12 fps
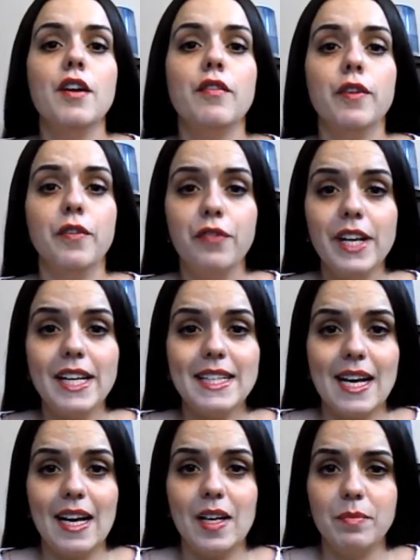For feeding
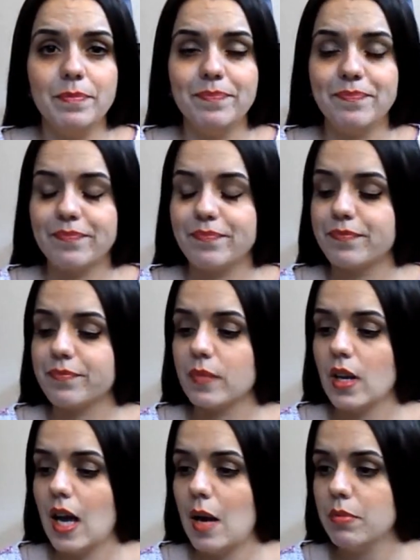time,
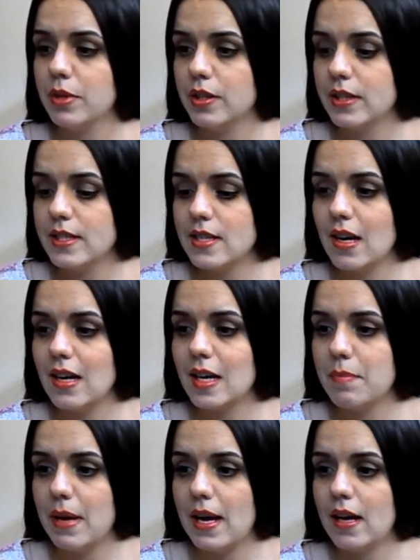I'm gonna talk
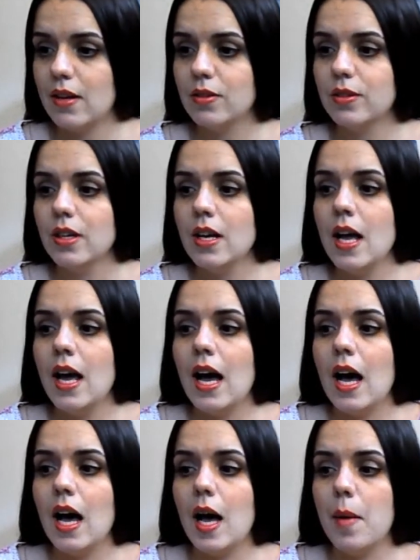about
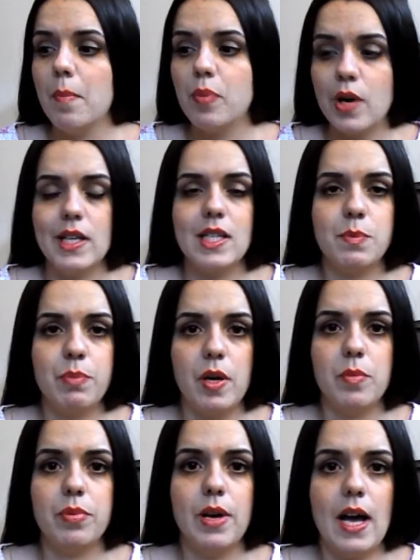a breast
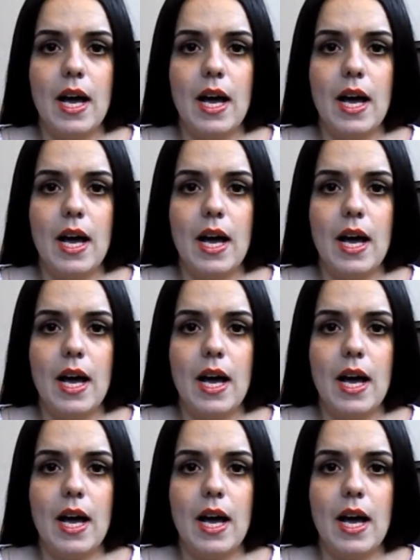pump.